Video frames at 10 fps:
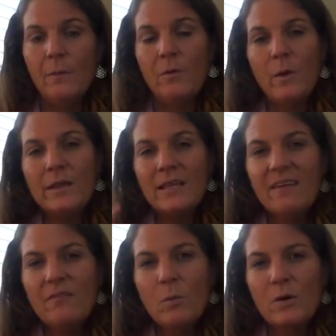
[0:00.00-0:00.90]
But what's
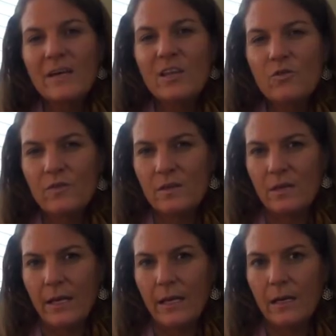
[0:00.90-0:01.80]
even more
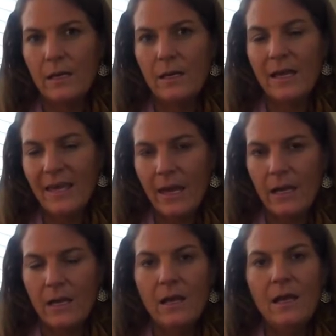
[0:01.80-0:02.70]
interesting,
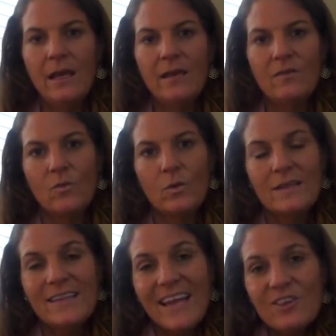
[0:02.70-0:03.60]
again, is the
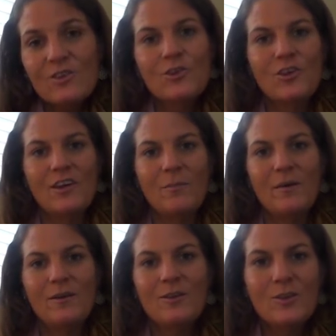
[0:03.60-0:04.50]
relationship
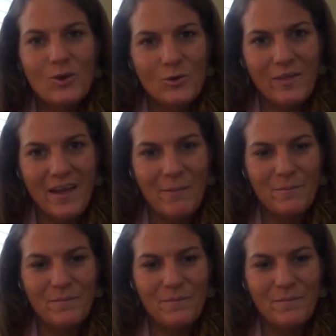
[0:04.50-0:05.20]
to them.